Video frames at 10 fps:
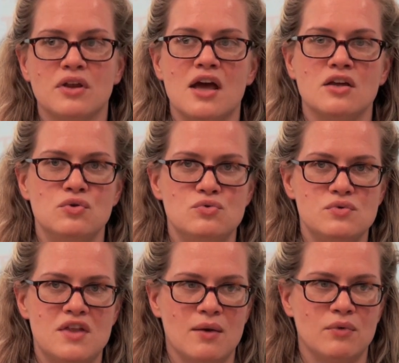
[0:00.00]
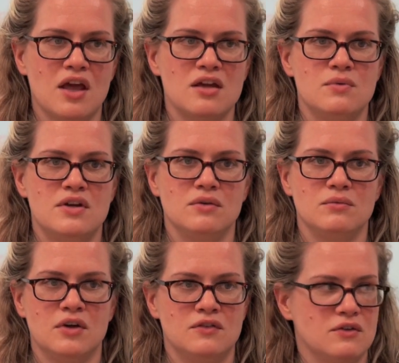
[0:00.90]
get you
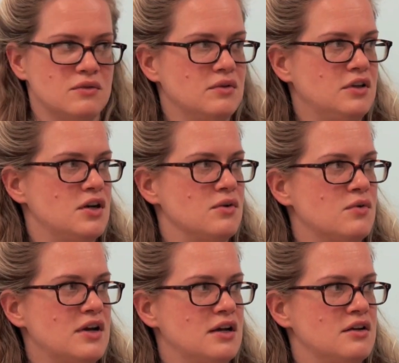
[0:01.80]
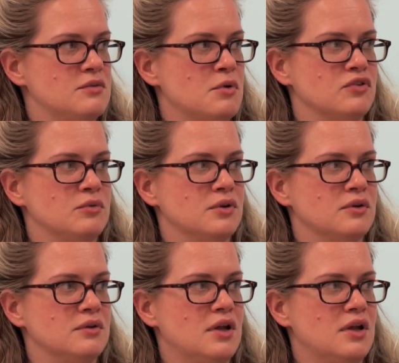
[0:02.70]
in as, you know, quickly as possible.